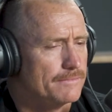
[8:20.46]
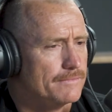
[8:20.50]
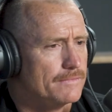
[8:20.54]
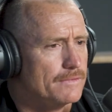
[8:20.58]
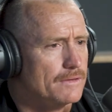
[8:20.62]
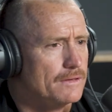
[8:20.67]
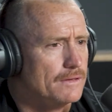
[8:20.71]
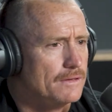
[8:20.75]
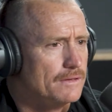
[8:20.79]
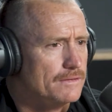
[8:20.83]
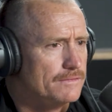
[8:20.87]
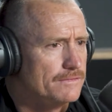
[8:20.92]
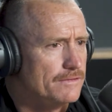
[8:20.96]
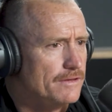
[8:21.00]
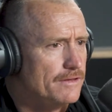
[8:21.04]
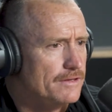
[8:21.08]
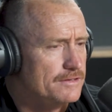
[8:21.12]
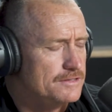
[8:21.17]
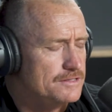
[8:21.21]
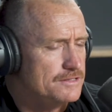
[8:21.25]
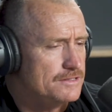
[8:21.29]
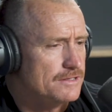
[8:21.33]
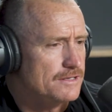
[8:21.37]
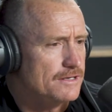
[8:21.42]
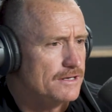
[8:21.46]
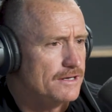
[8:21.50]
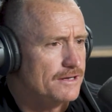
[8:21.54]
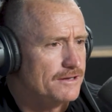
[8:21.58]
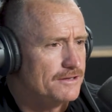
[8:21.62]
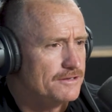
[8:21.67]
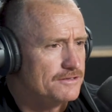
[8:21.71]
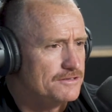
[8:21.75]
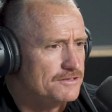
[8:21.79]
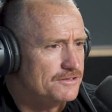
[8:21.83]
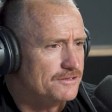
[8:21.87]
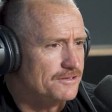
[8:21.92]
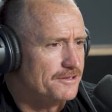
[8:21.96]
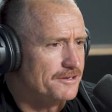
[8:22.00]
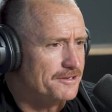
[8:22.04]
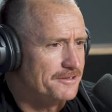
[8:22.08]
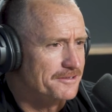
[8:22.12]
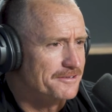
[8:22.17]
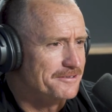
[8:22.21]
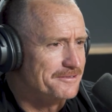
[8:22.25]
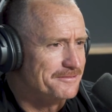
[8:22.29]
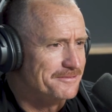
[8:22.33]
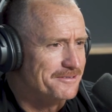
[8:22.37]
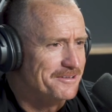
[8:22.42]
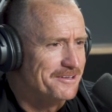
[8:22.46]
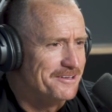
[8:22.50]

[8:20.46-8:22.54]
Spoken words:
Yeah. So it's sort of like